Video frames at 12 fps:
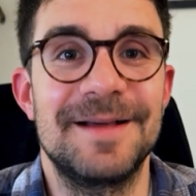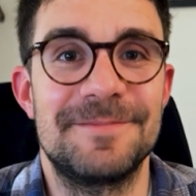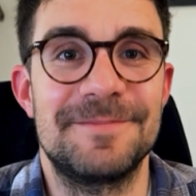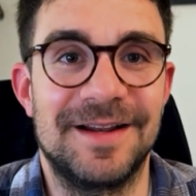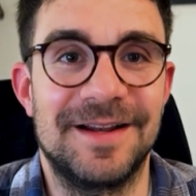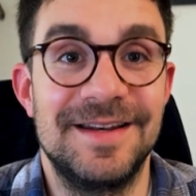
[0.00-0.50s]

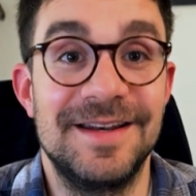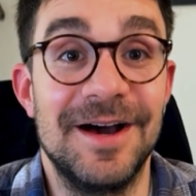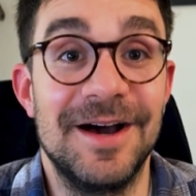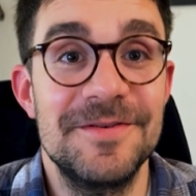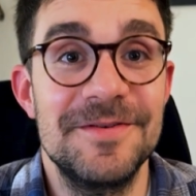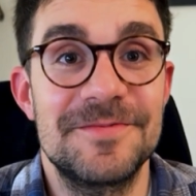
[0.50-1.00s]
done.
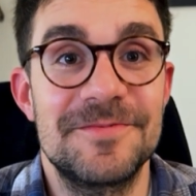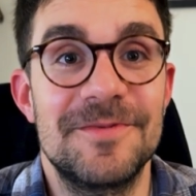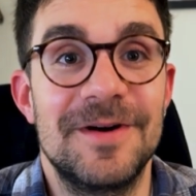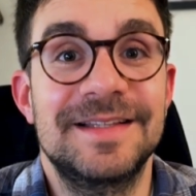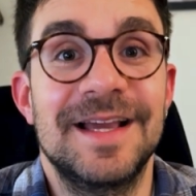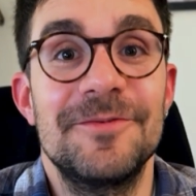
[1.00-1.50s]
Now,
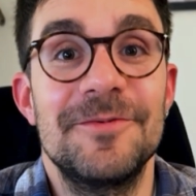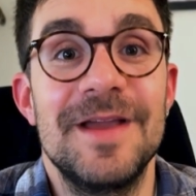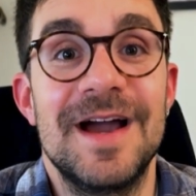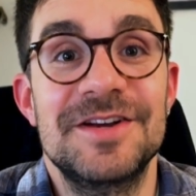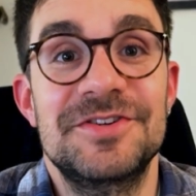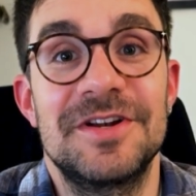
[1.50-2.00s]
what can we
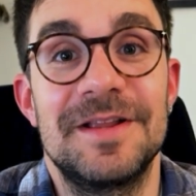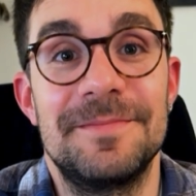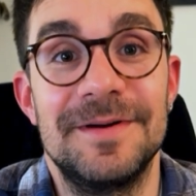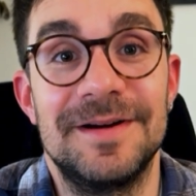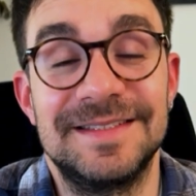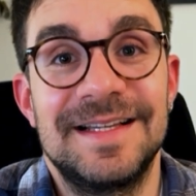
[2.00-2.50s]
actually
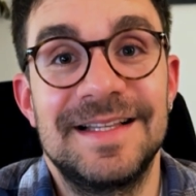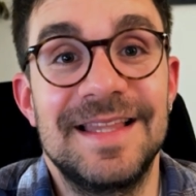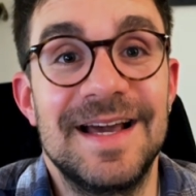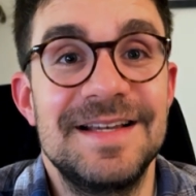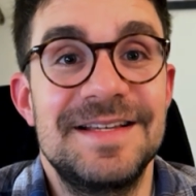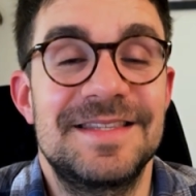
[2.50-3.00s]
build?
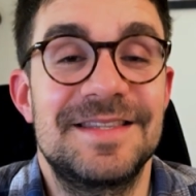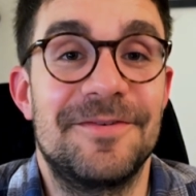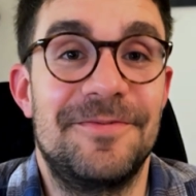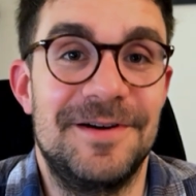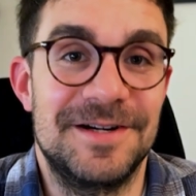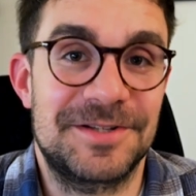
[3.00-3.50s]
That's the
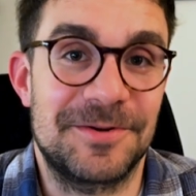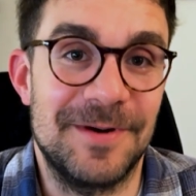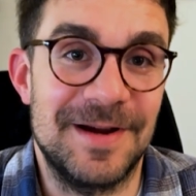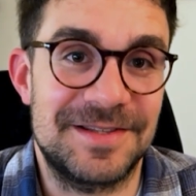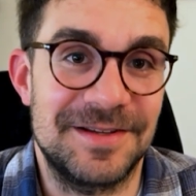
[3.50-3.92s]
first question.